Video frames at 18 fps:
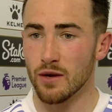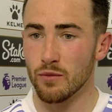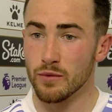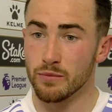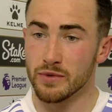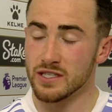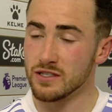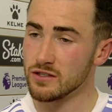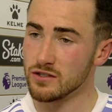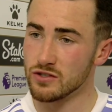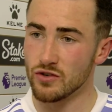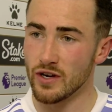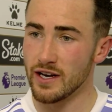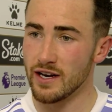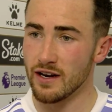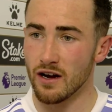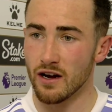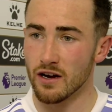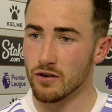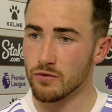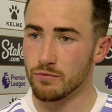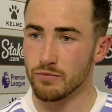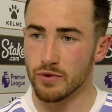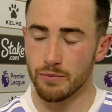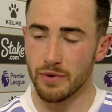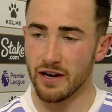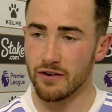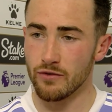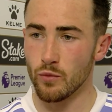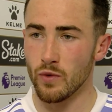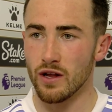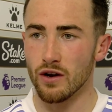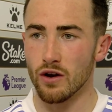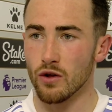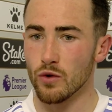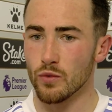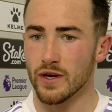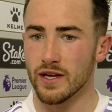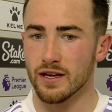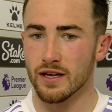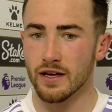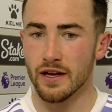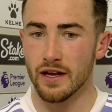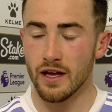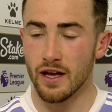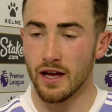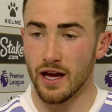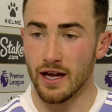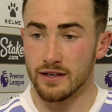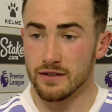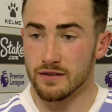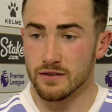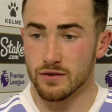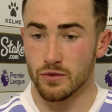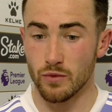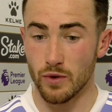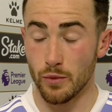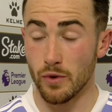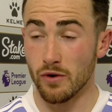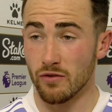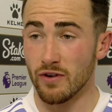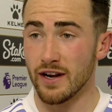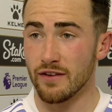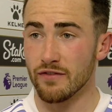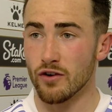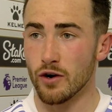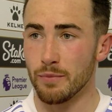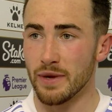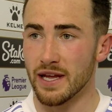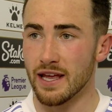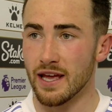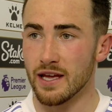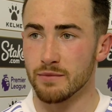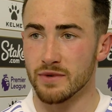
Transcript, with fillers: We've been training hard and preparing well all week, and we were ready for a big game.